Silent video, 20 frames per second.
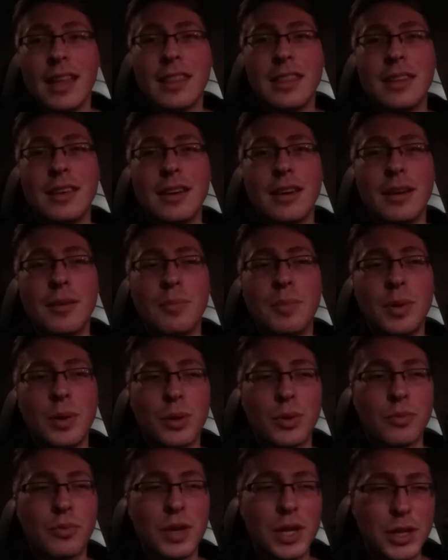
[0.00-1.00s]
the
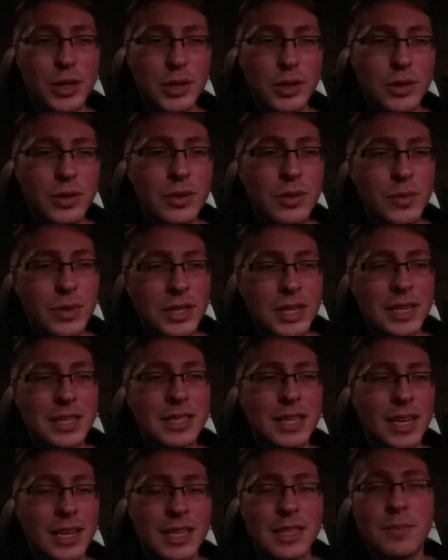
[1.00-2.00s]
Buick Regal, which I
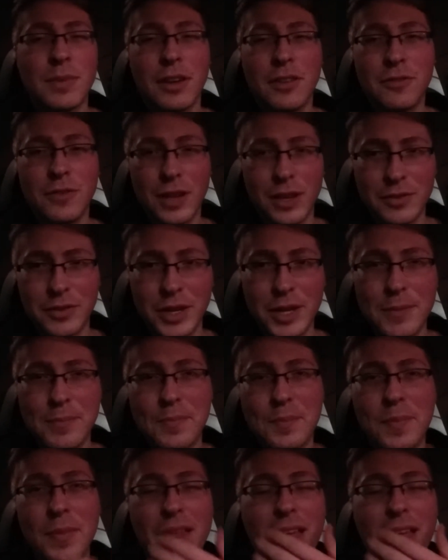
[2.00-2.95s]
said is my favorite.